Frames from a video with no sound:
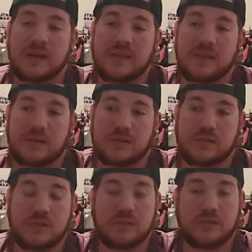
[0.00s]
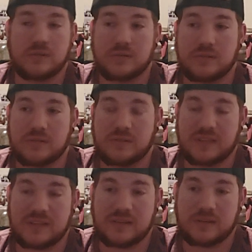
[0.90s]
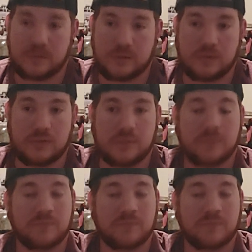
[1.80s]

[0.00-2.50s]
There's jutsus that you can do